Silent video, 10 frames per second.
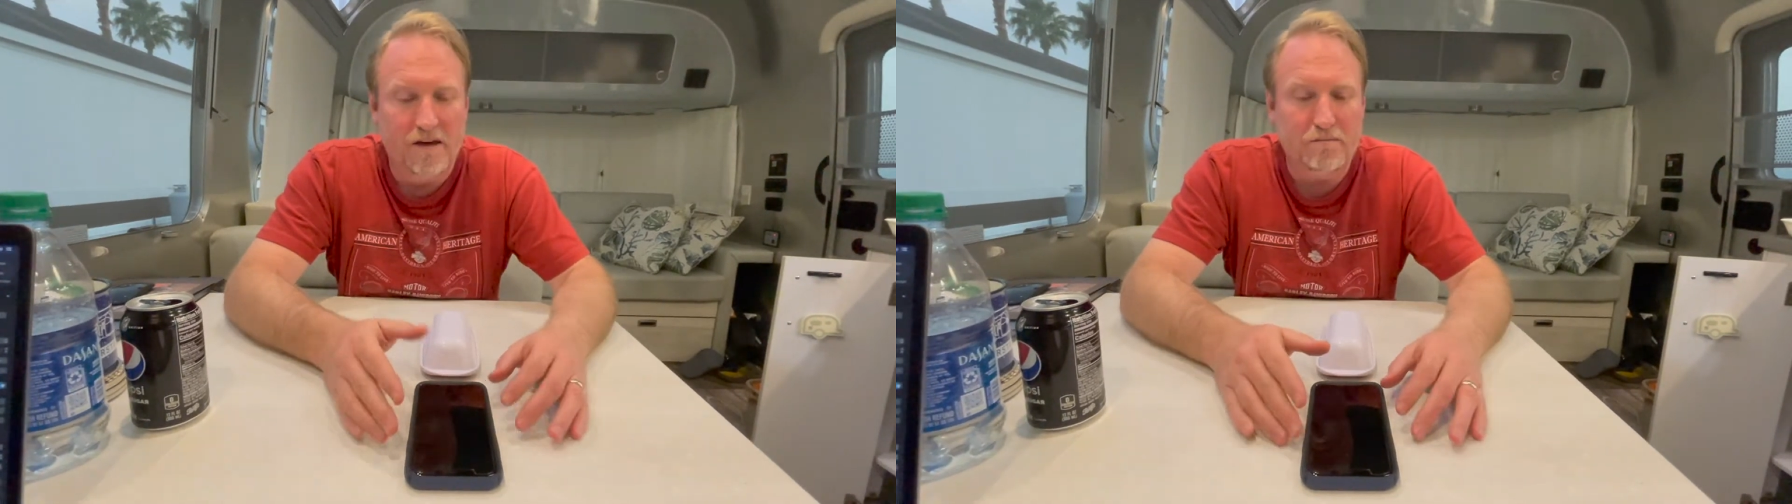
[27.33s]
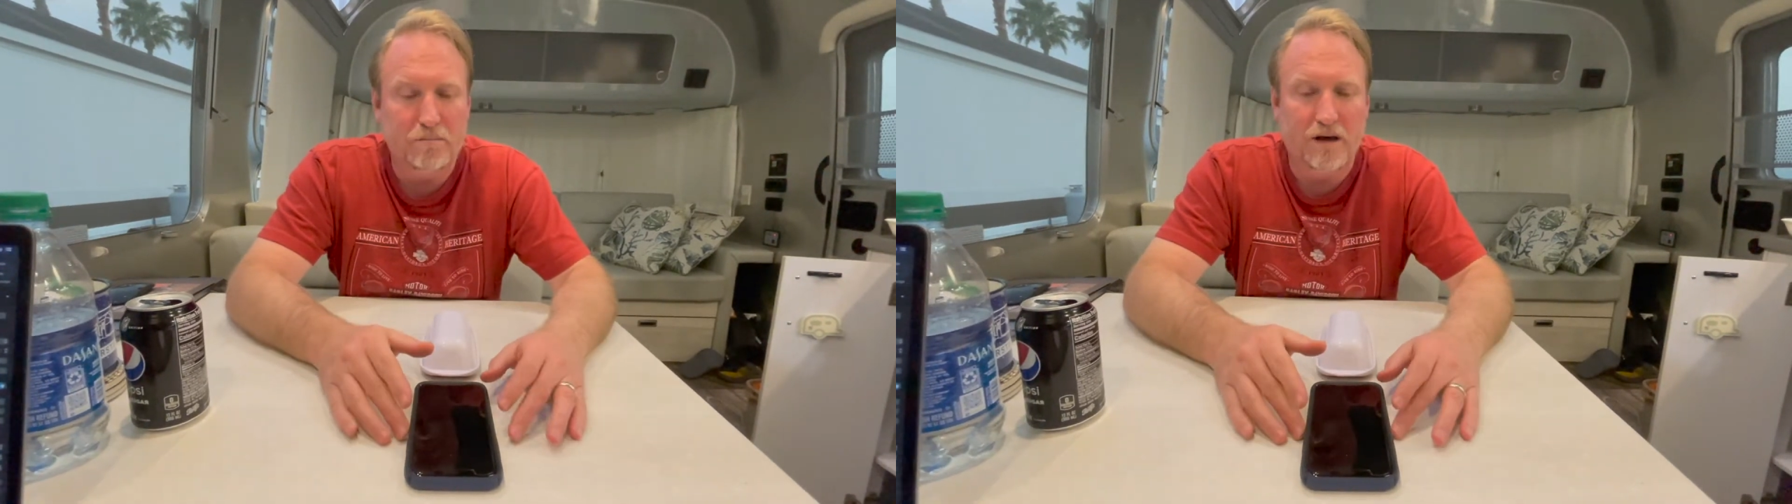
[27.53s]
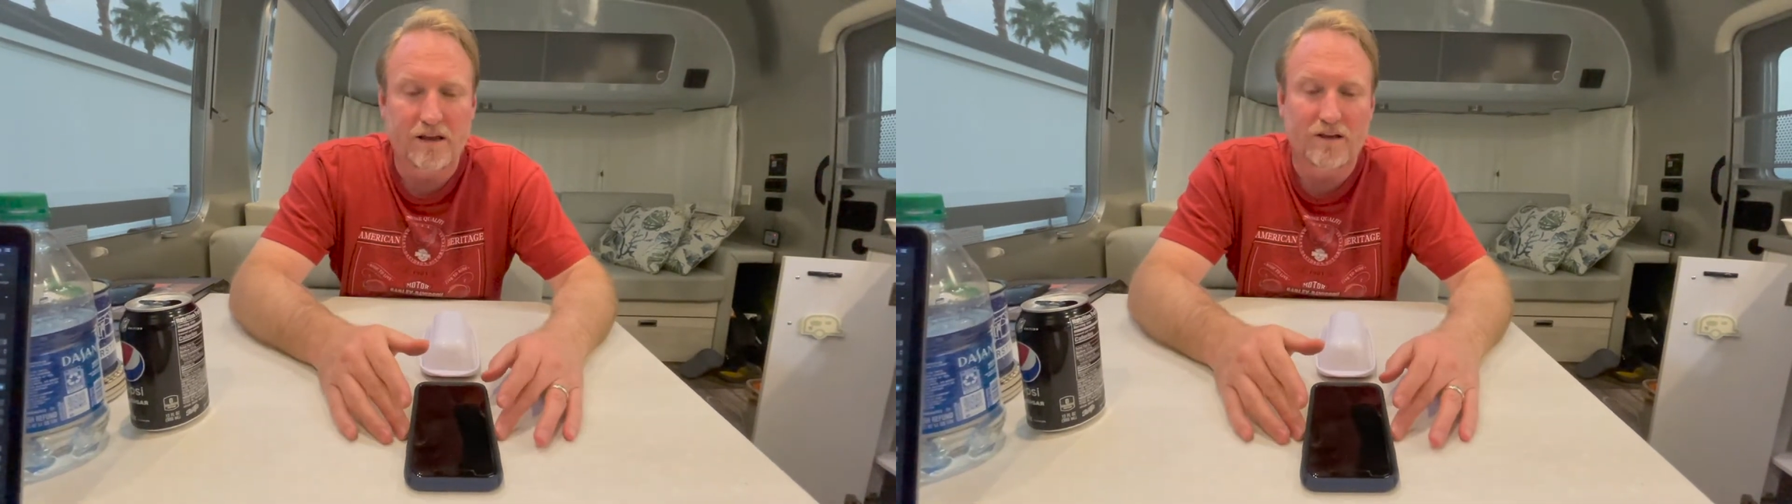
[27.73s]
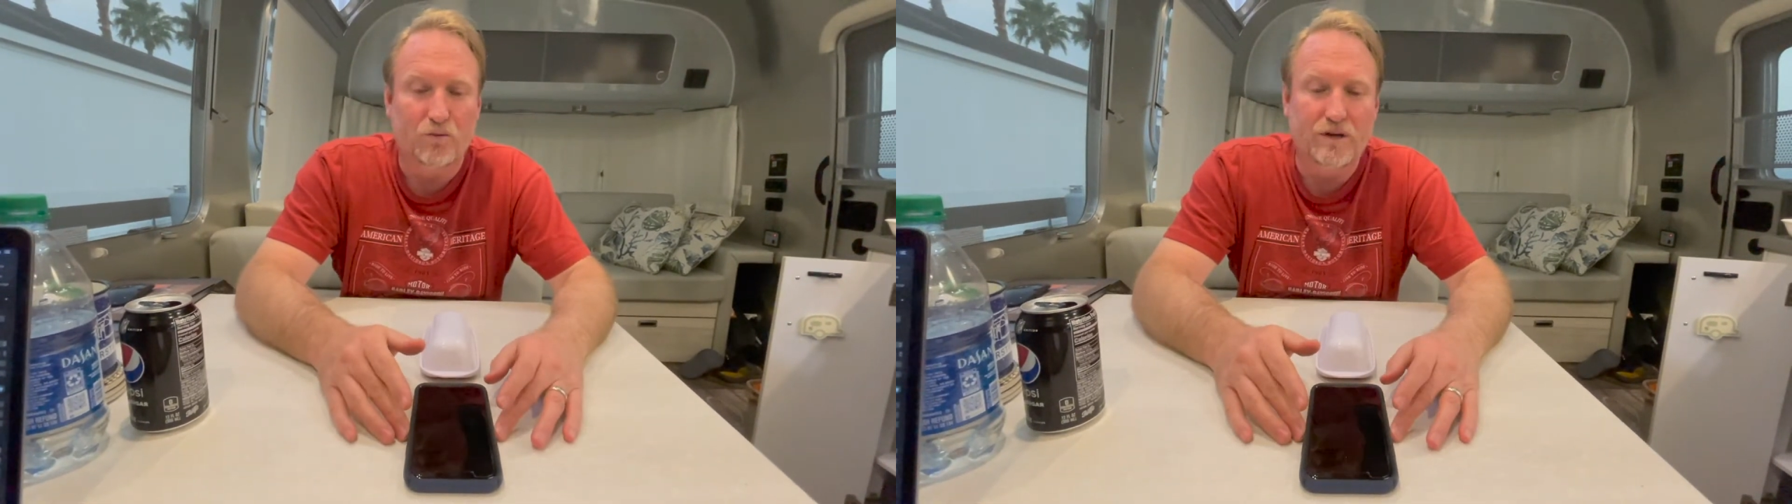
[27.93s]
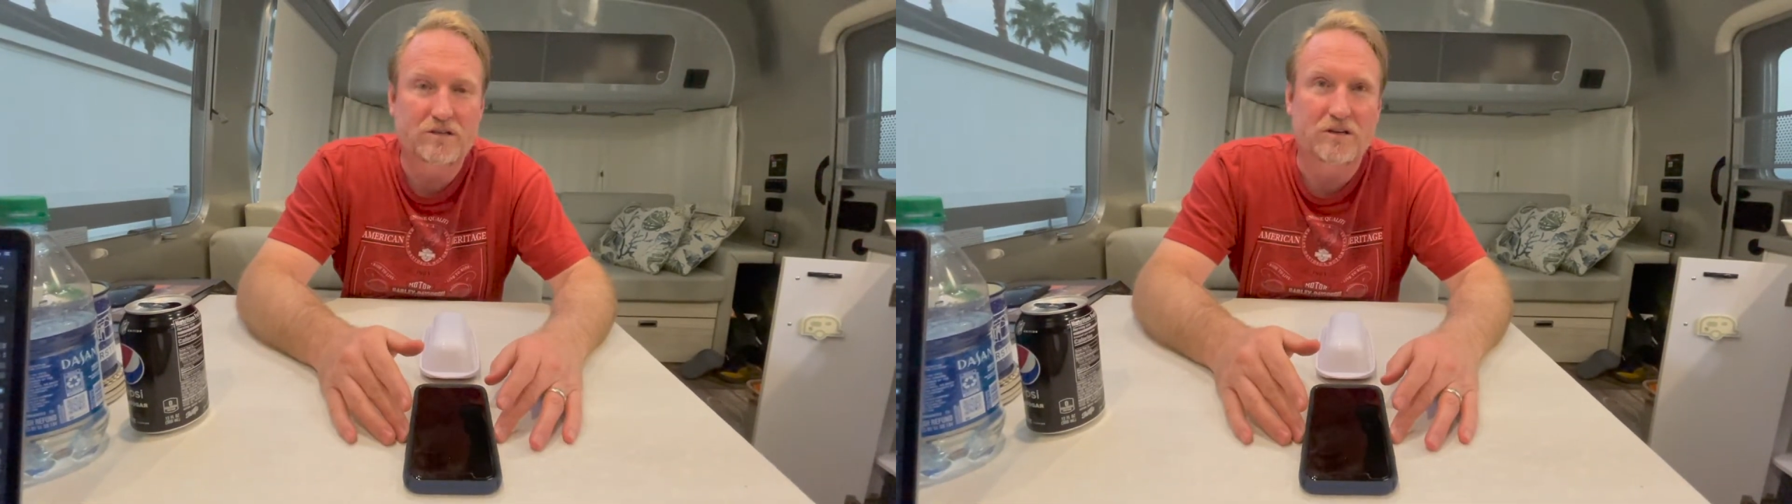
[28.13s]
but in
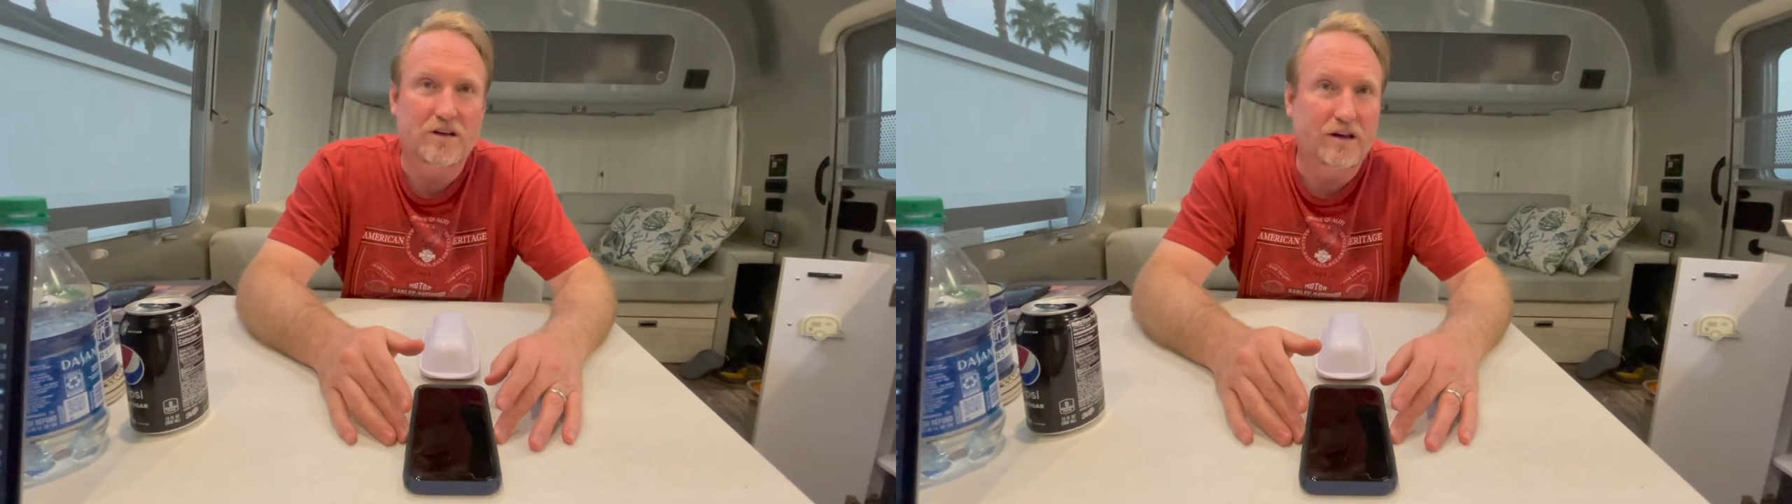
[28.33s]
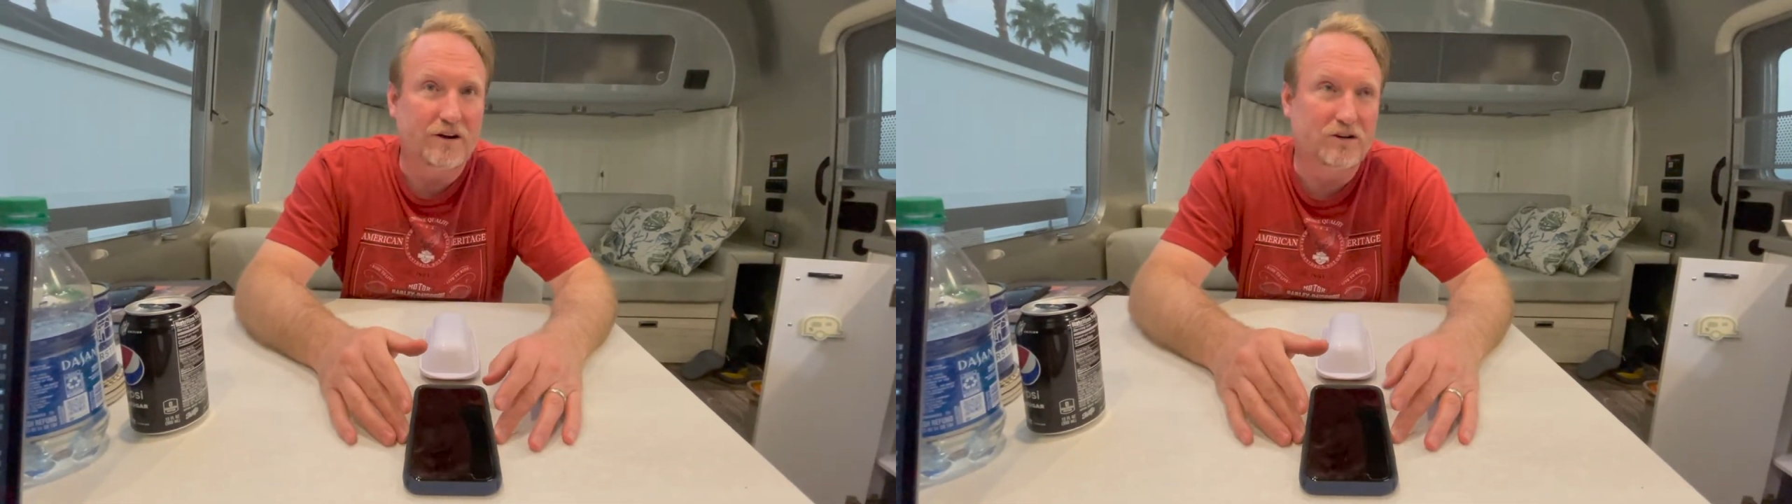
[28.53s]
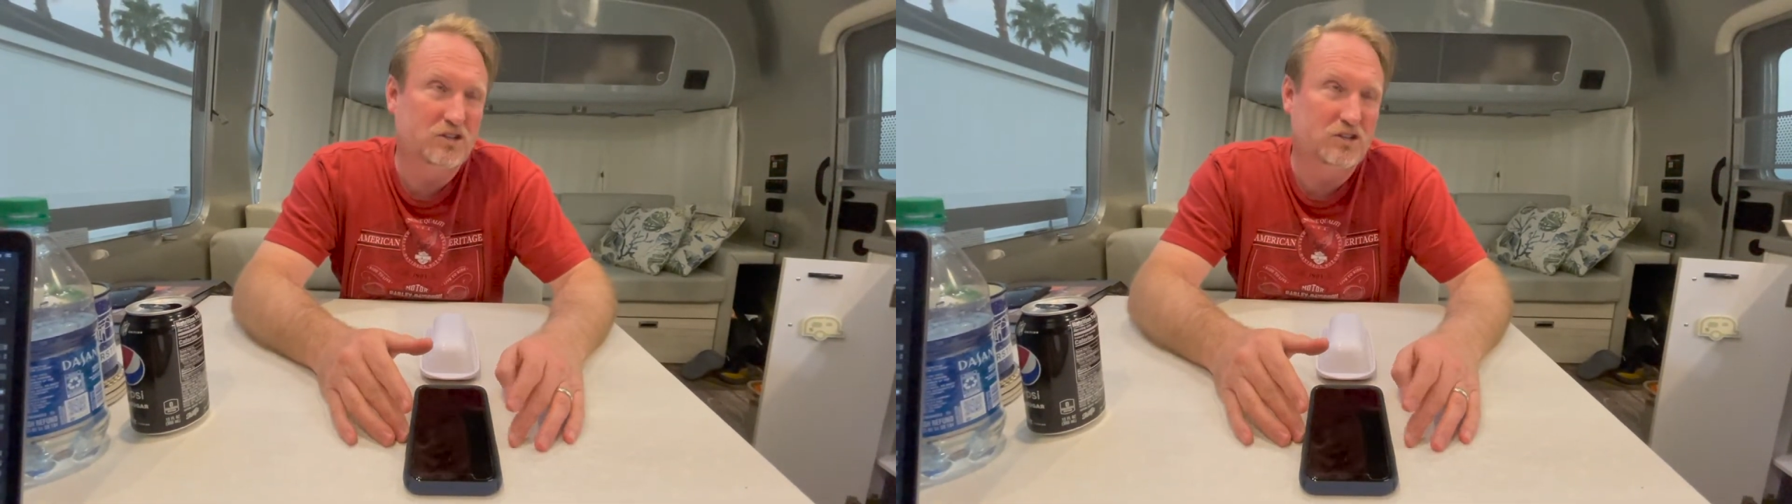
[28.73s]
recent years,